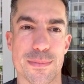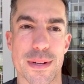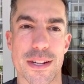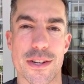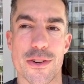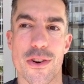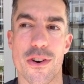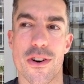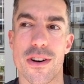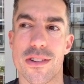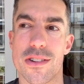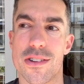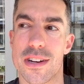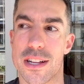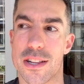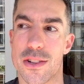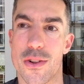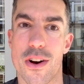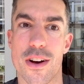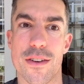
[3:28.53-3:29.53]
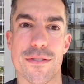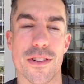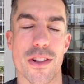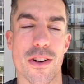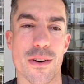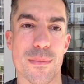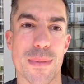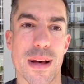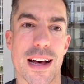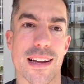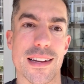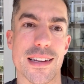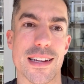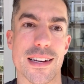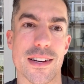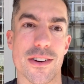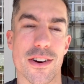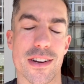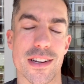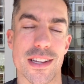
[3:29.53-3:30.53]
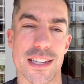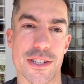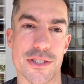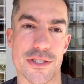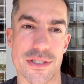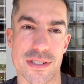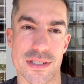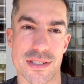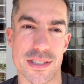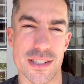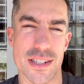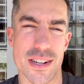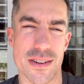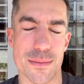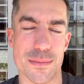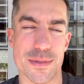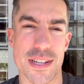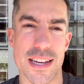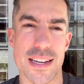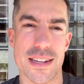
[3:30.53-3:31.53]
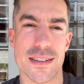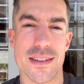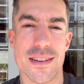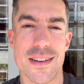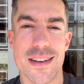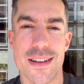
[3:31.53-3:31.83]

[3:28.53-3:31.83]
but not like lifelong partner kind of interest. You know what I'm saying?